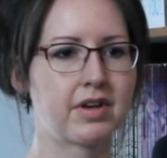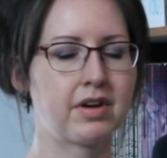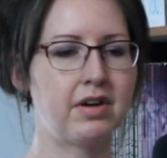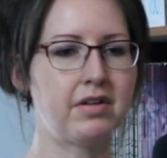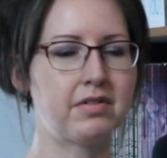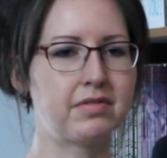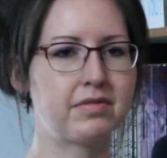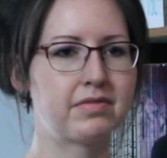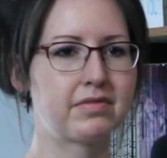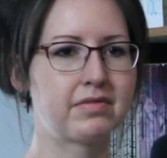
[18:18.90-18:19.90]
Oh,
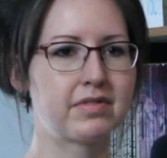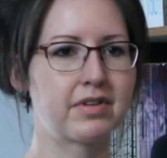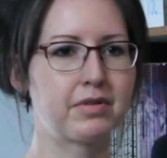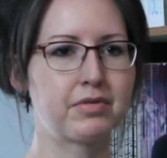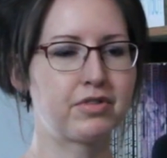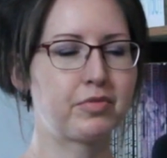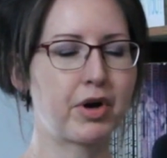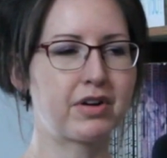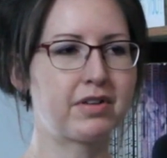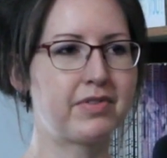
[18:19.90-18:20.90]
it was just
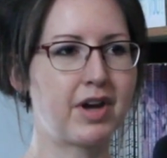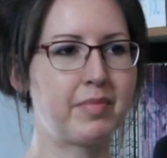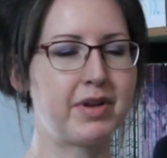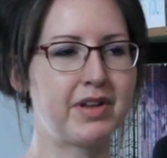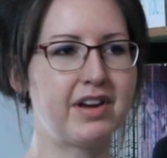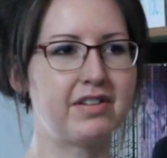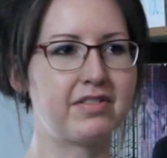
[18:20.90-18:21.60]
part of the VIP lounge.